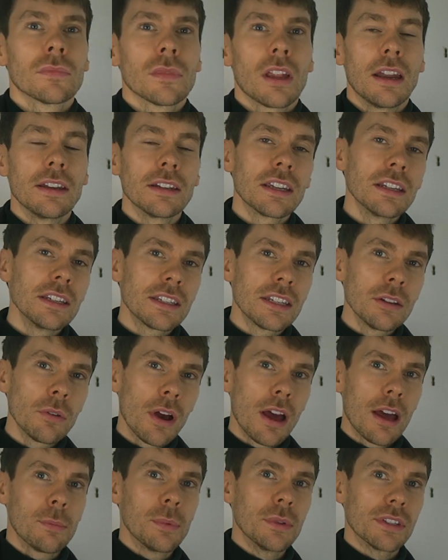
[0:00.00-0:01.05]
And can you see
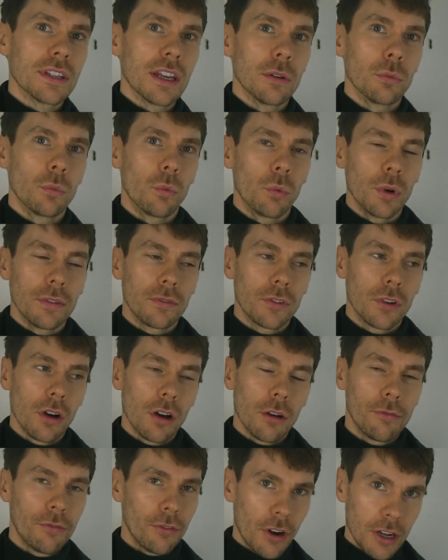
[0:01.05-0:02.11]
what happens here? We've
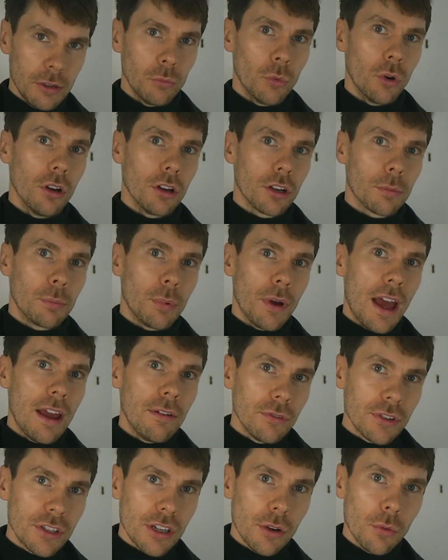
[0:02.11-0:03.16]
got a framework, but
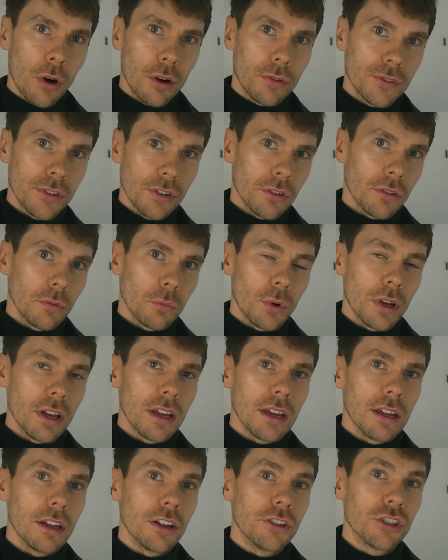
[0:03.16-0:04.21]
every so often
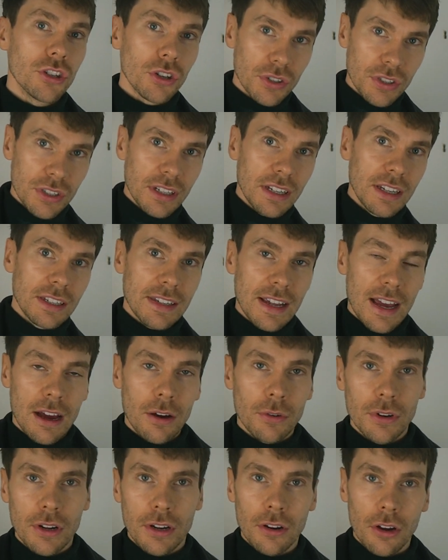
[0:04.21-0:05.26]
we're adjusting it
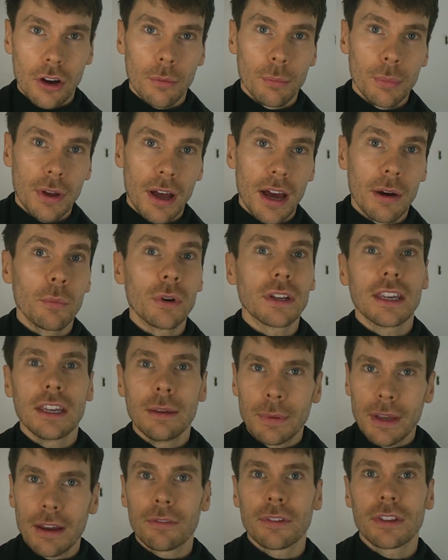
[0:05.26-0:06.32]
down and up, and we're
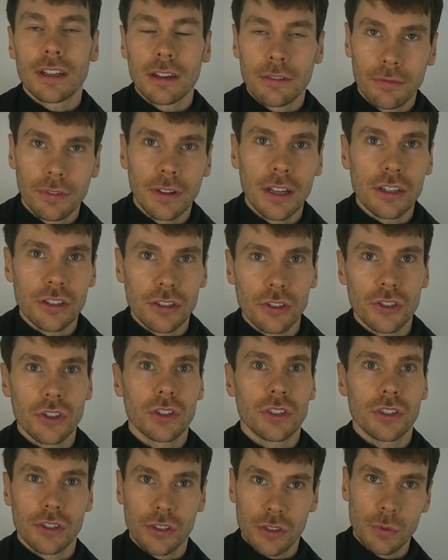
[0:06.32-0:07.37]
keeping everything inflation
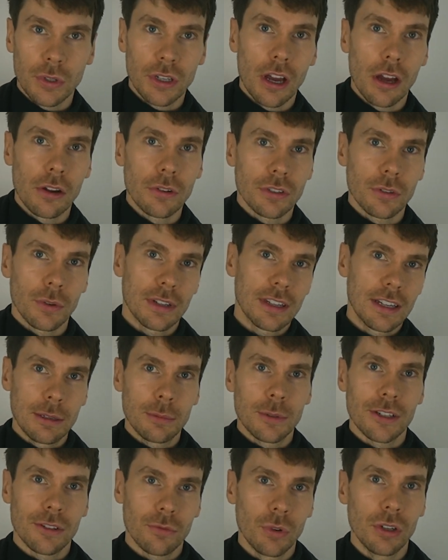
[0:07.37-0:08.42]
adjusted as we go so it
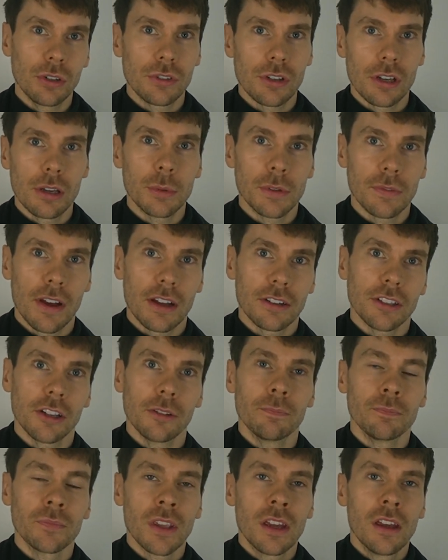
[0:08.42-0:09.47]
keeps its real terms value.